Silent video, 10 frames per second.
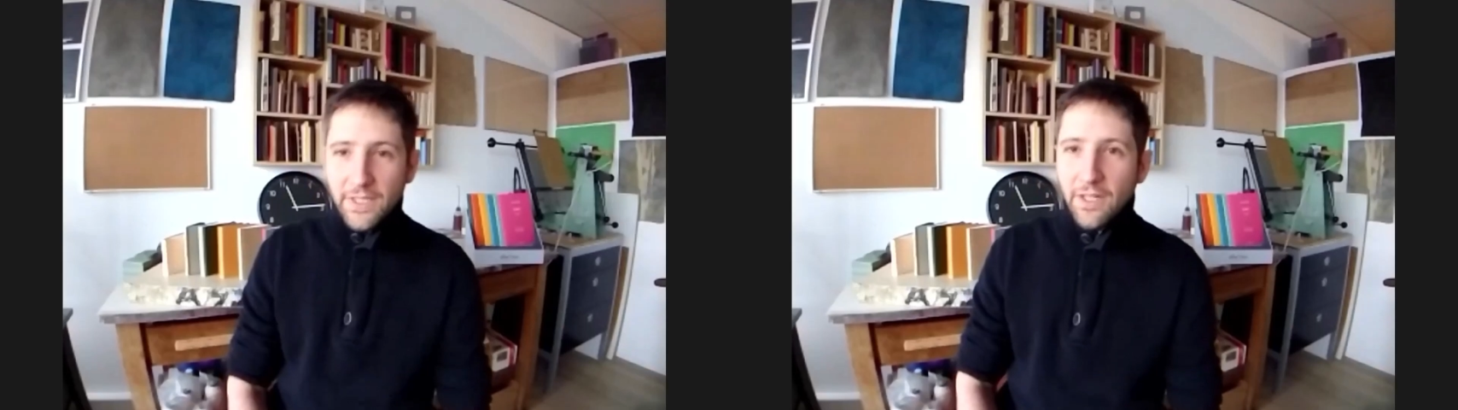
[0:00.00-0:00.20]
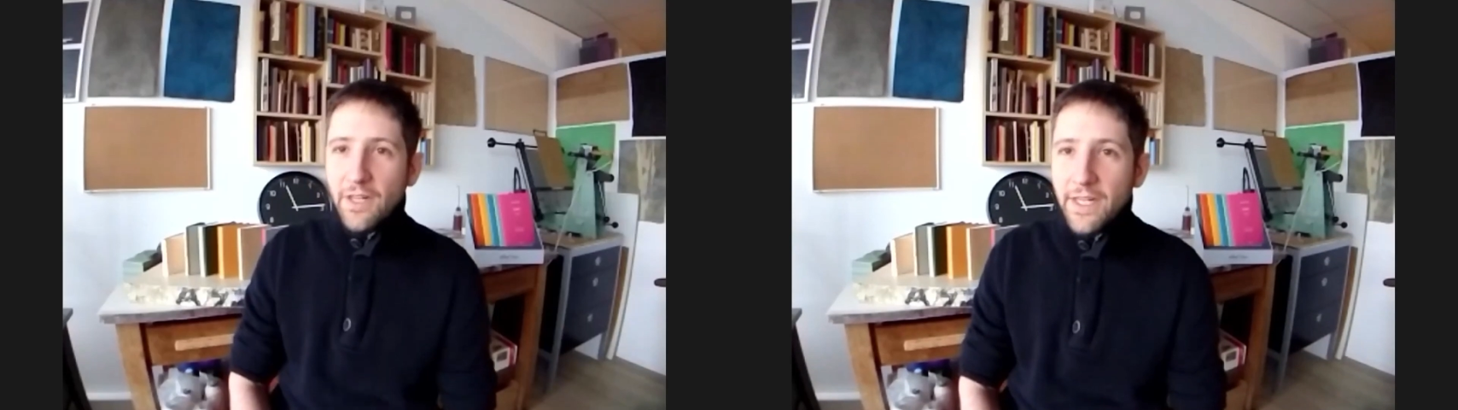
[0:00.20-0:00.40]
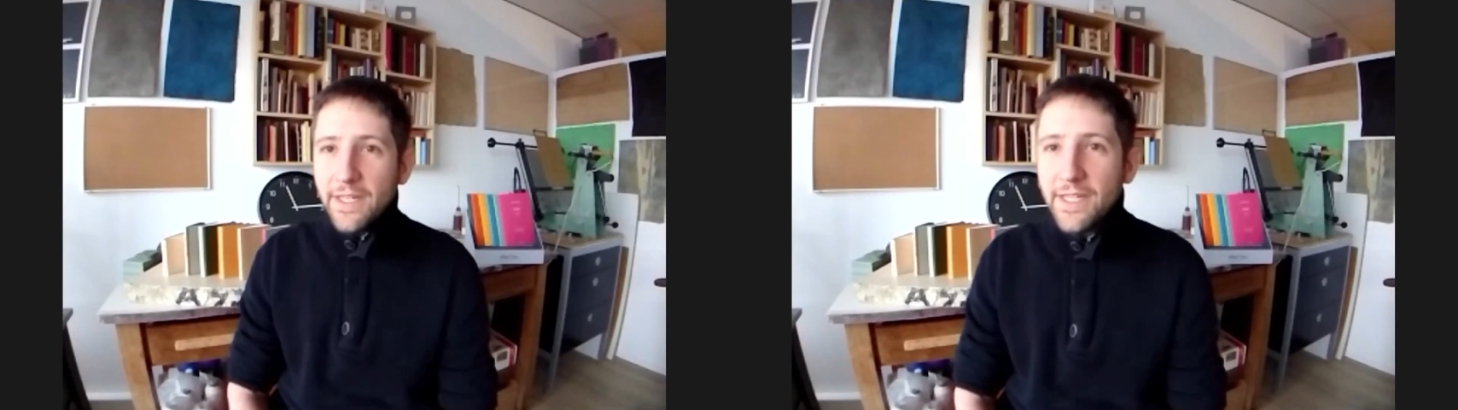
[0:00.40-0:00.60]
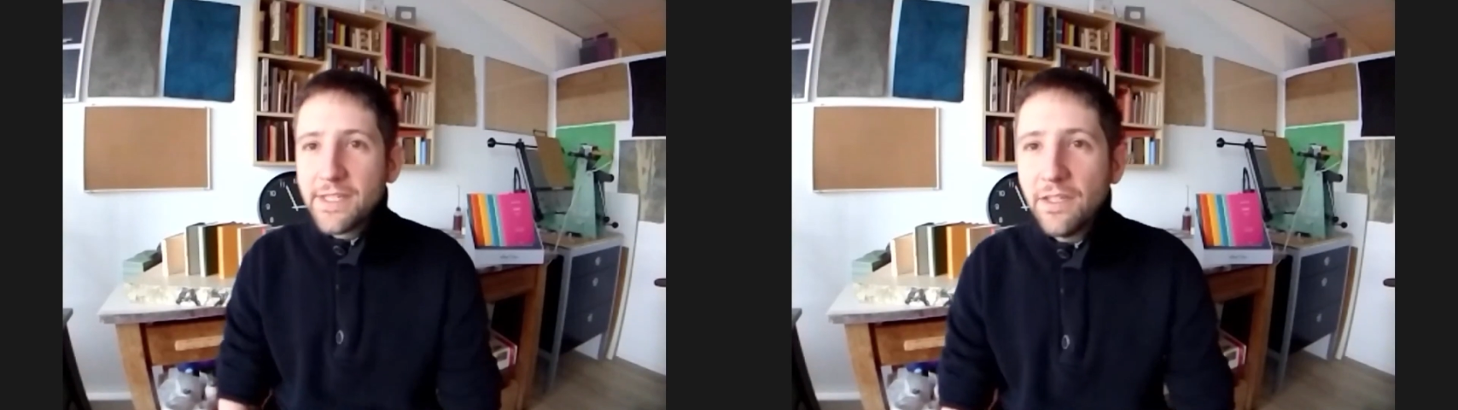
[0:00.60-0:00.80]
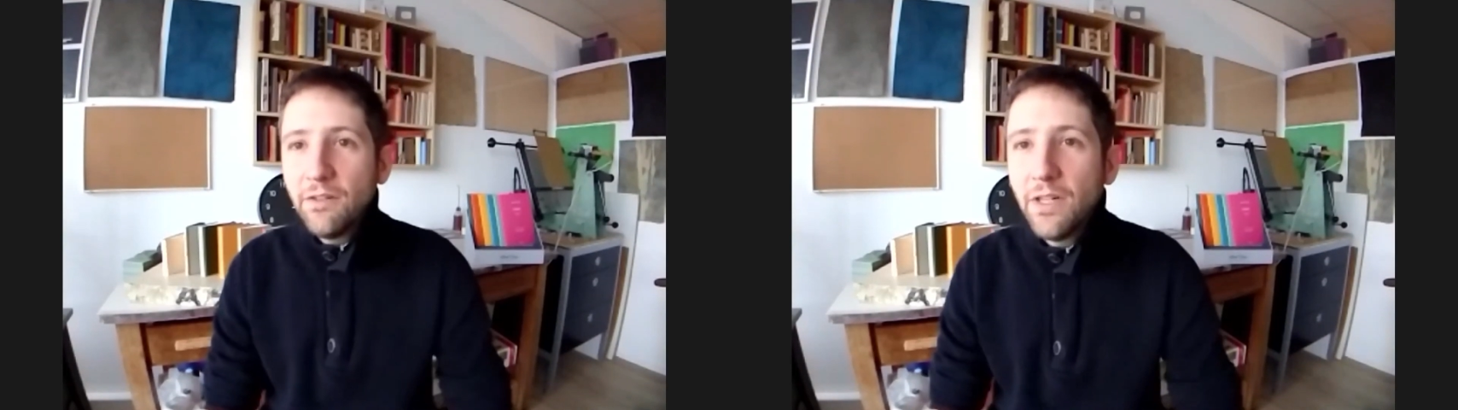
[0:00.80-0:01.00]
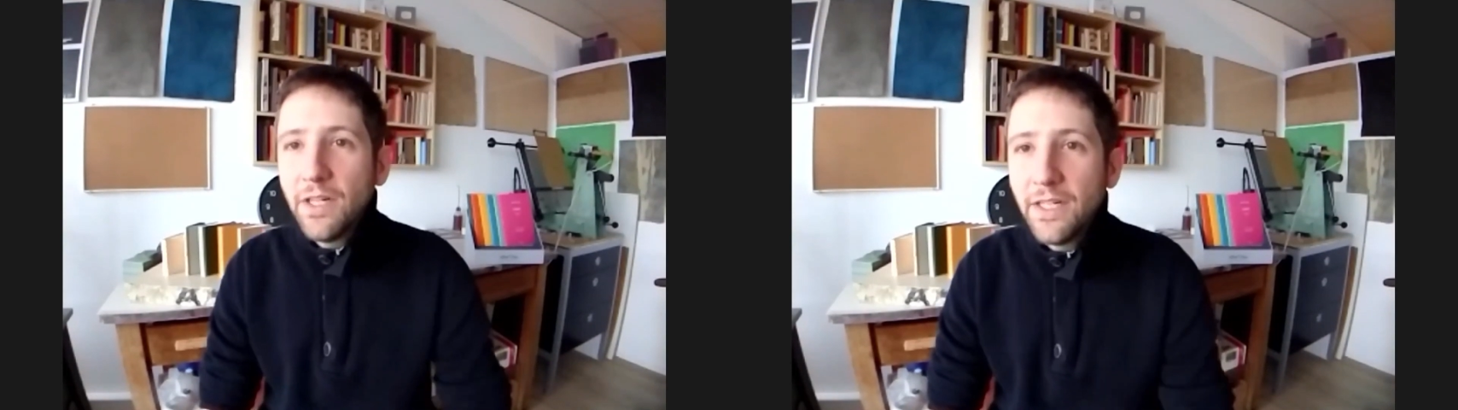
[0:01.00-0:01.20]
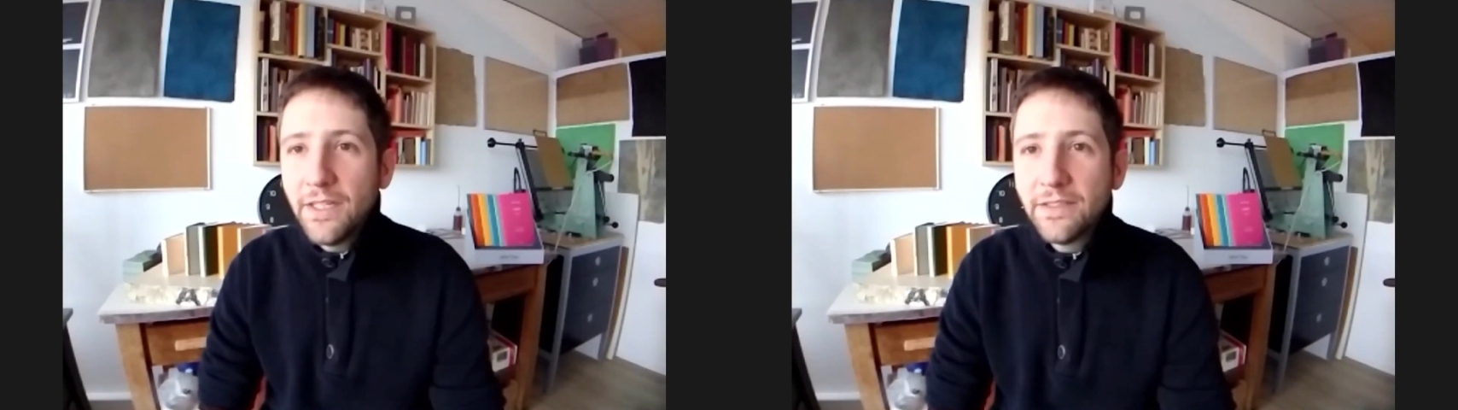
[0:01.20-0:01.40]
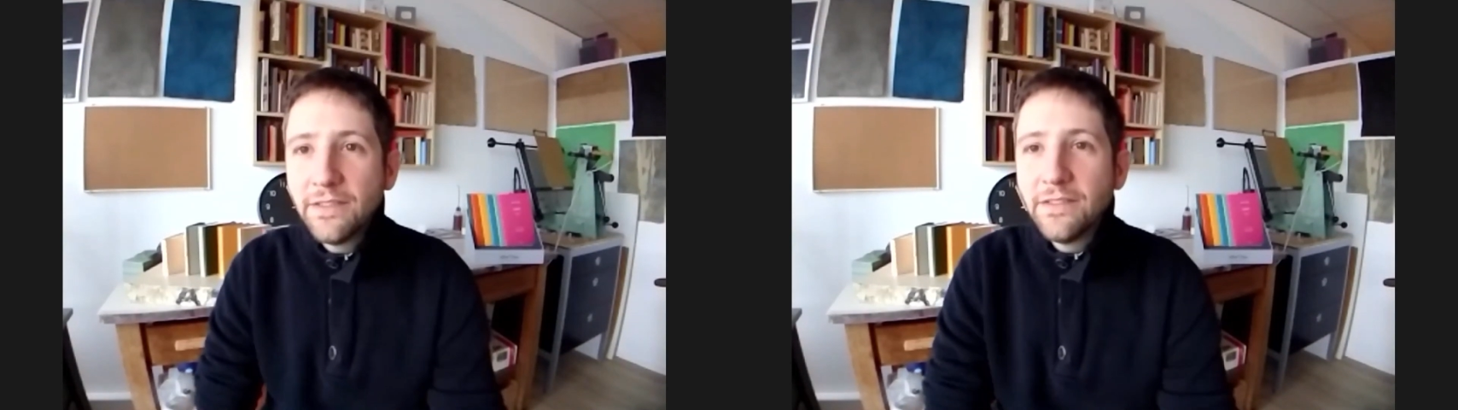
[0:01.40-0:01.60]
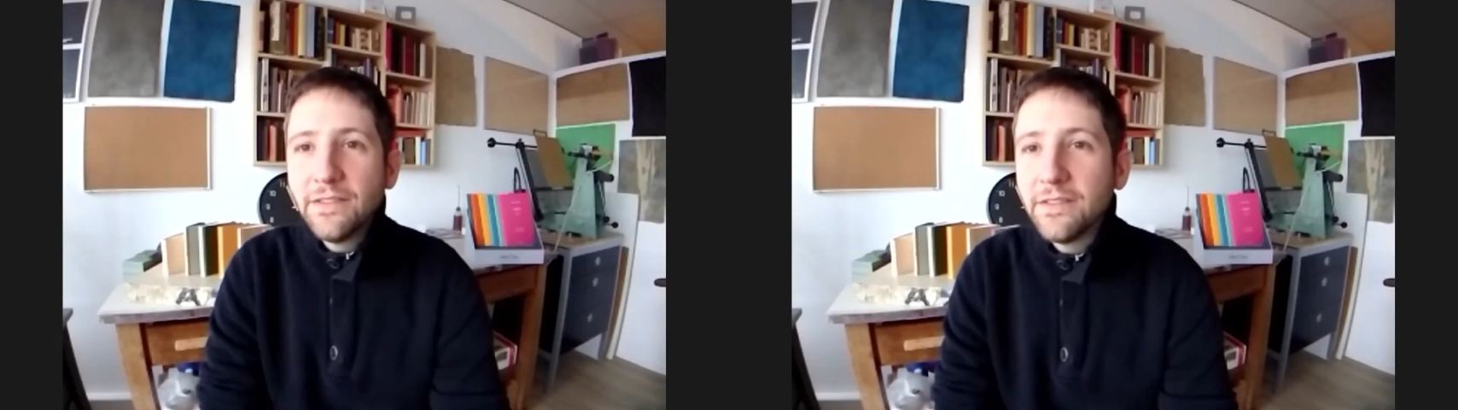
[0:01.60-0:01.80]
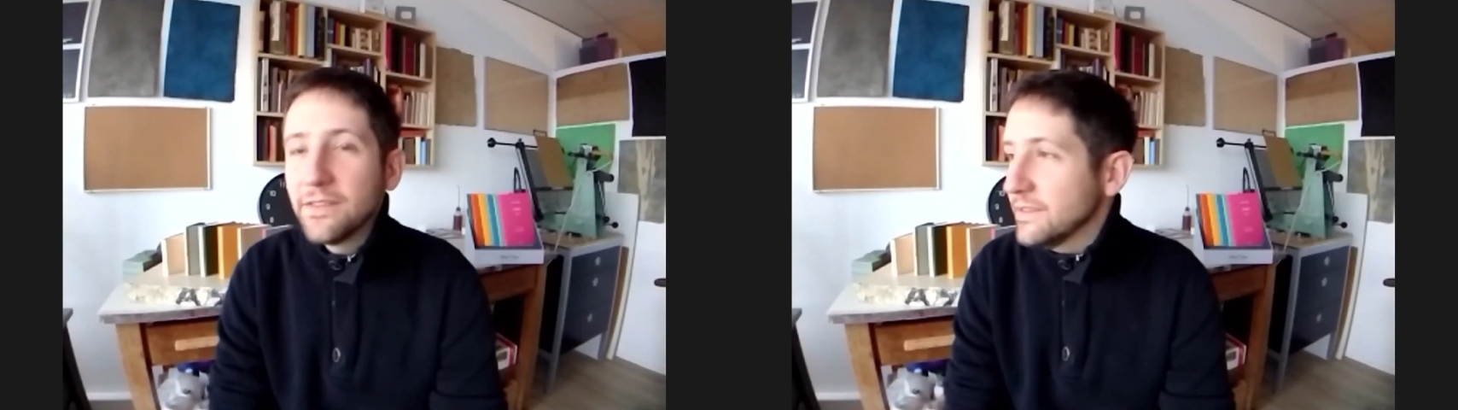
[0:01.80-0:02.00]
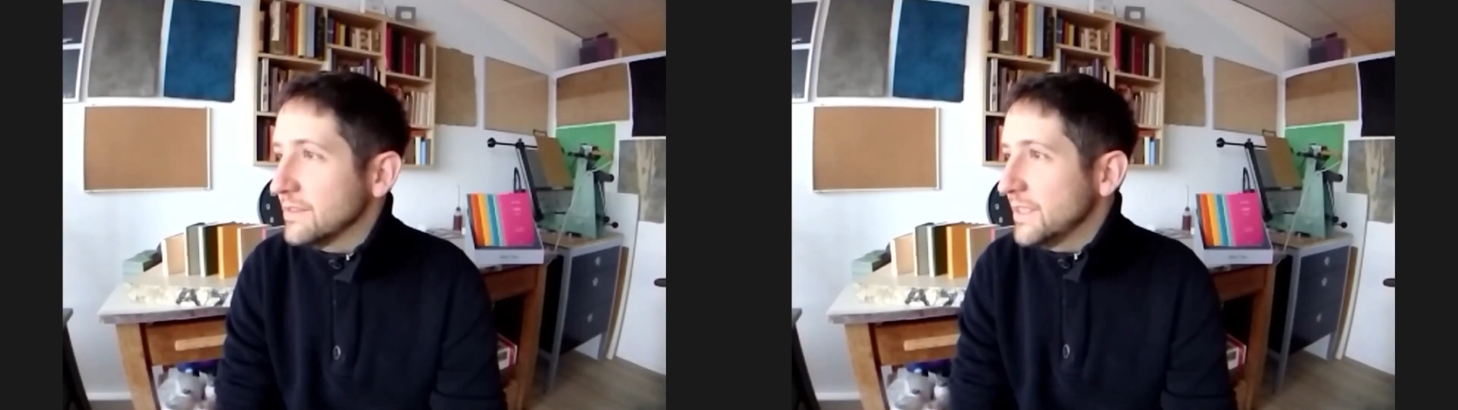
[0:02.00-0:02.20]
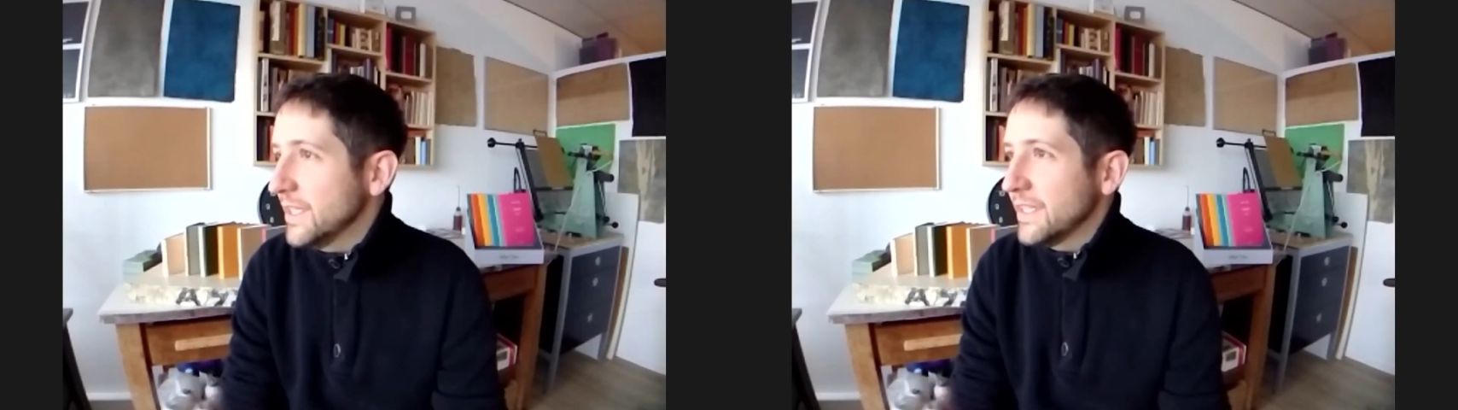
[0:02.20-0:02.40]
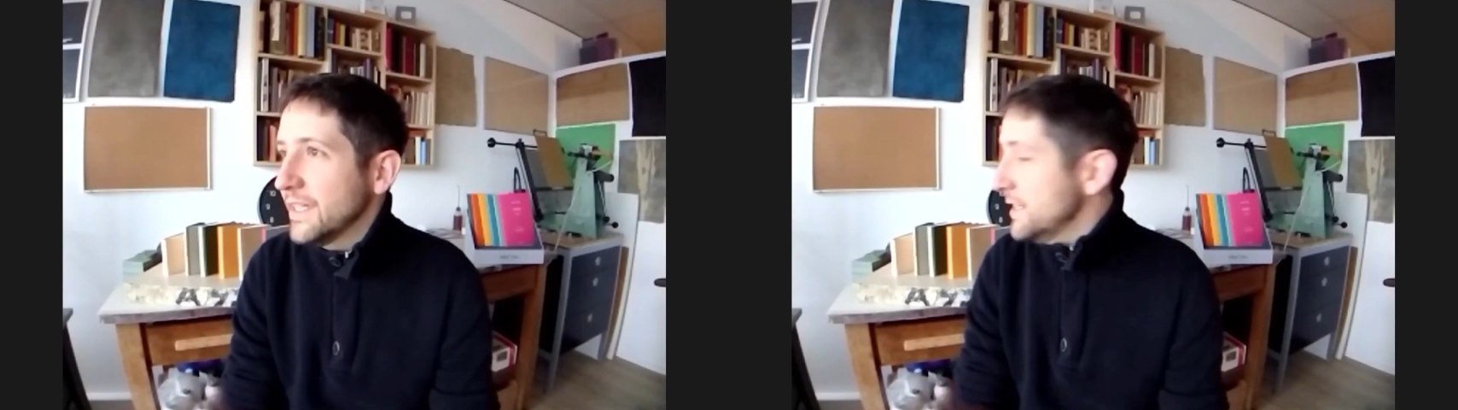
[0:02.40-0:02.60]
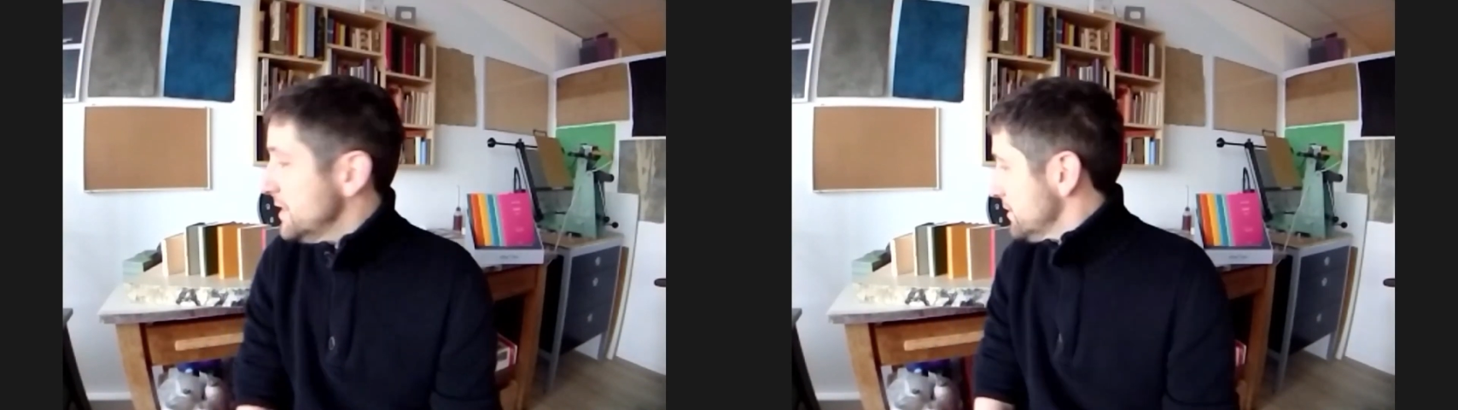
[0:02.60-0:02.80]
All right. Yeah. So. Yeah.